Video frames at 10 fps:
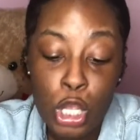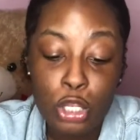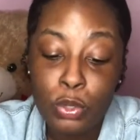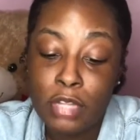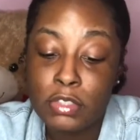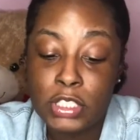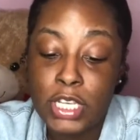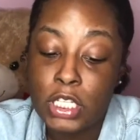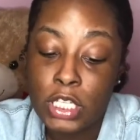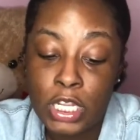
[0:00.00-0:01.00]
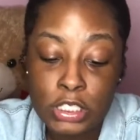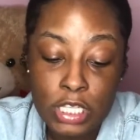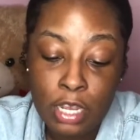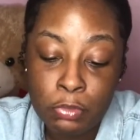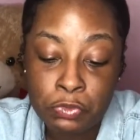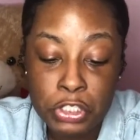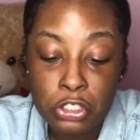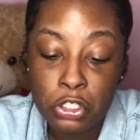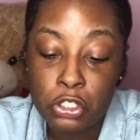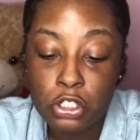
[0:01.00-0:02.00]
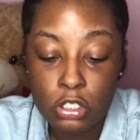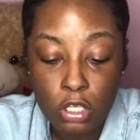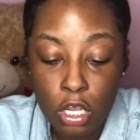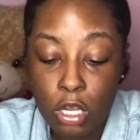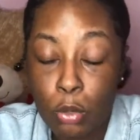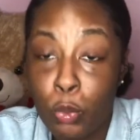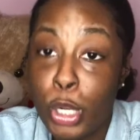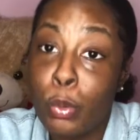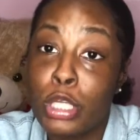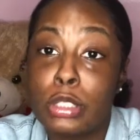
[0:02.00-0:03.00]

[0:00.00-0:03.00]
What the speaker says: You have to take a lot of time to research where you want